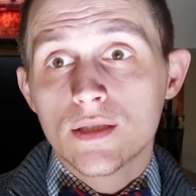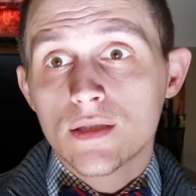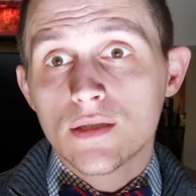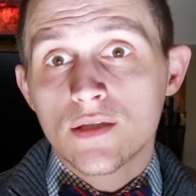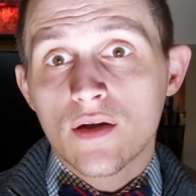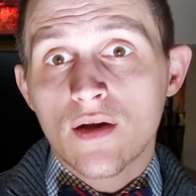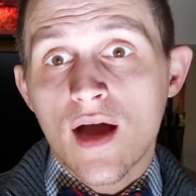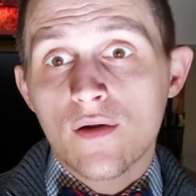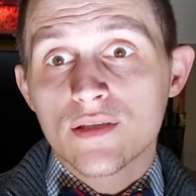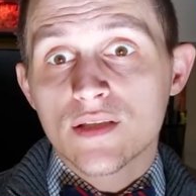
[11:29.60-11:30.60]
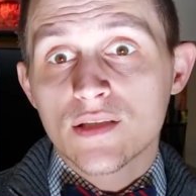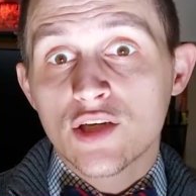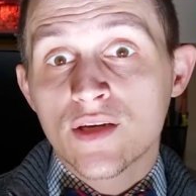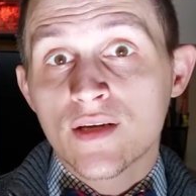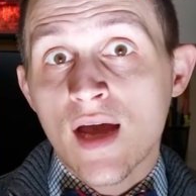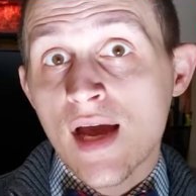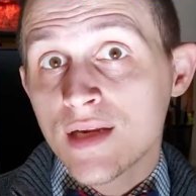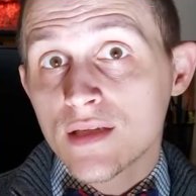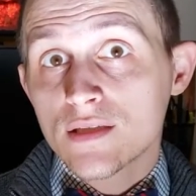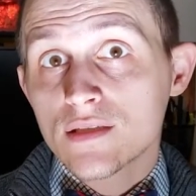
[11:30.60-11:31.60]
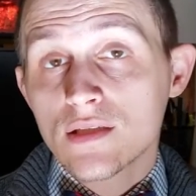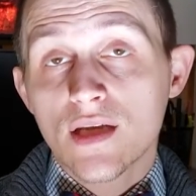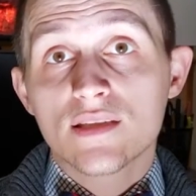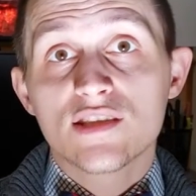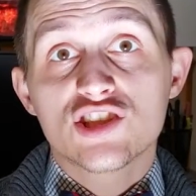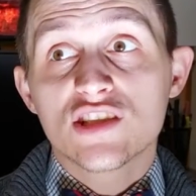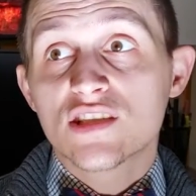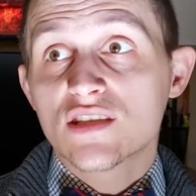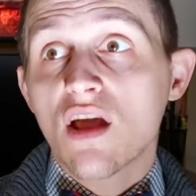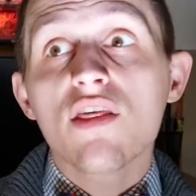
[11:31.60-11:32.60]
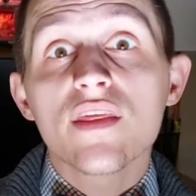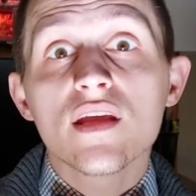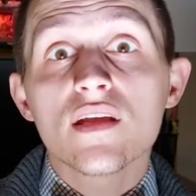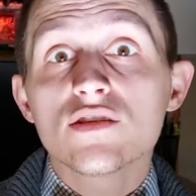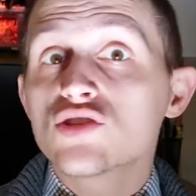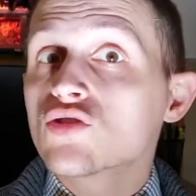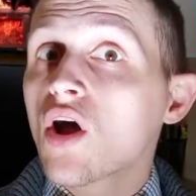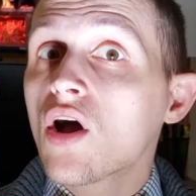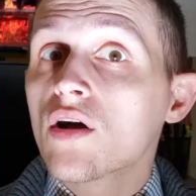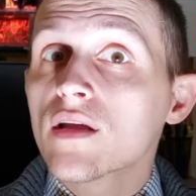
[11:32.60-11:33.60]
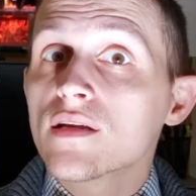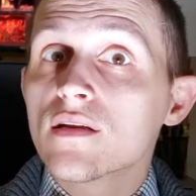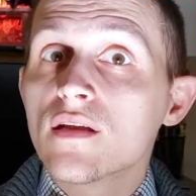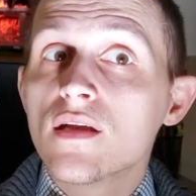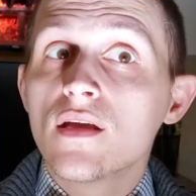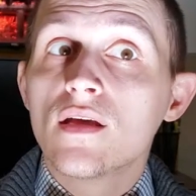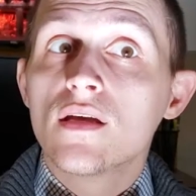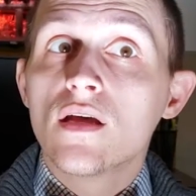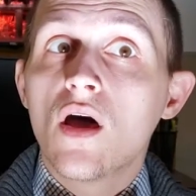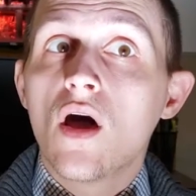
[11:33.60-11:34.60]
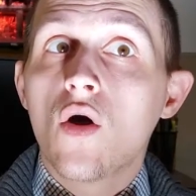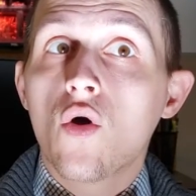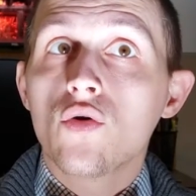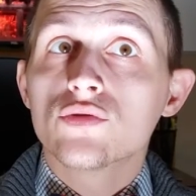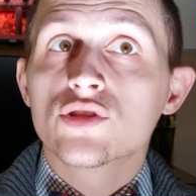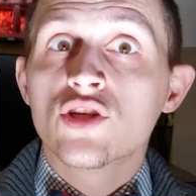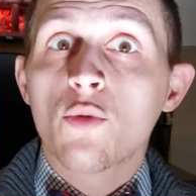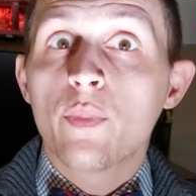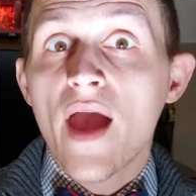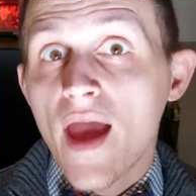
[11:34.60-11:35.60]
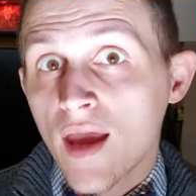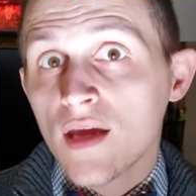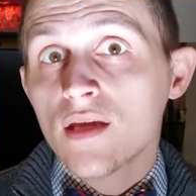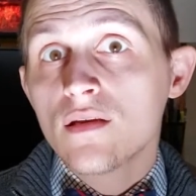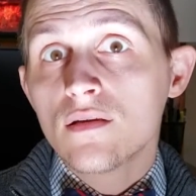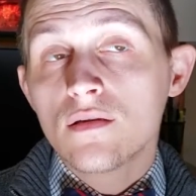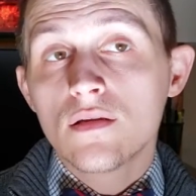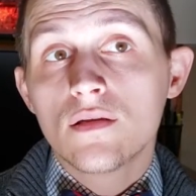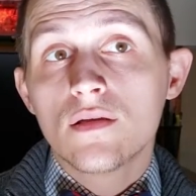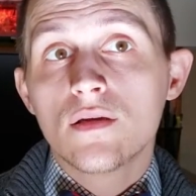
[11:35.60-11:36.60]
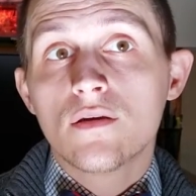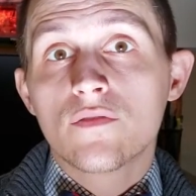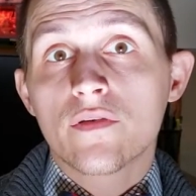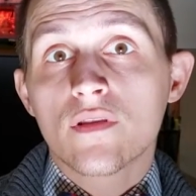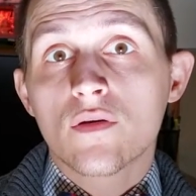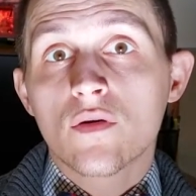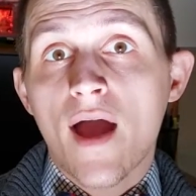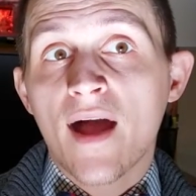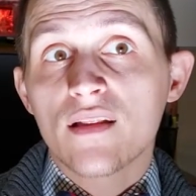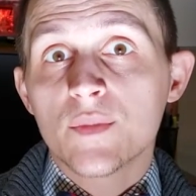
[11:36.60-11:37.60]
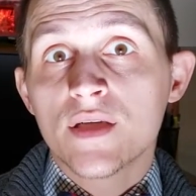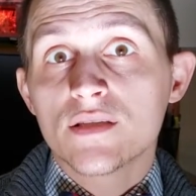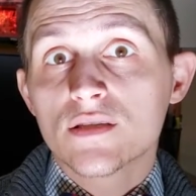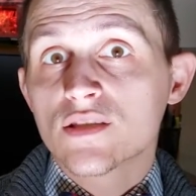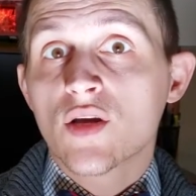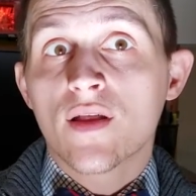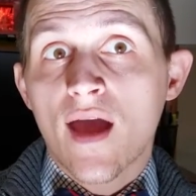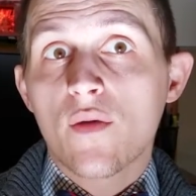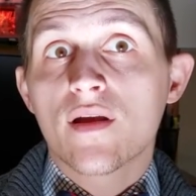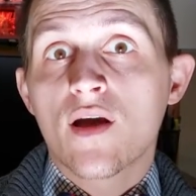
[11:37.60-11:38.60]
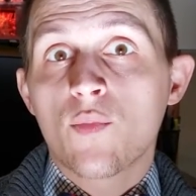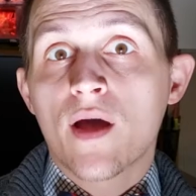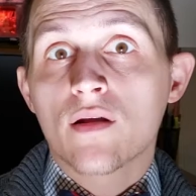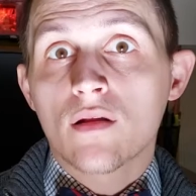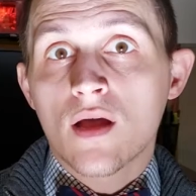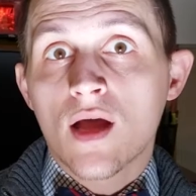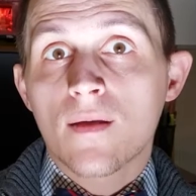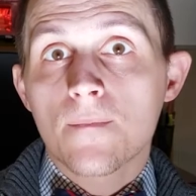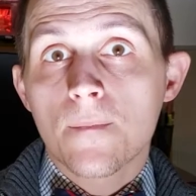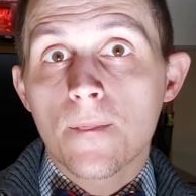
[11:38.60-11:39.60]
You know, how is he good at hiding? I guess he's just stealthy and strong and holds no pain for the elements, so that would help out a lot.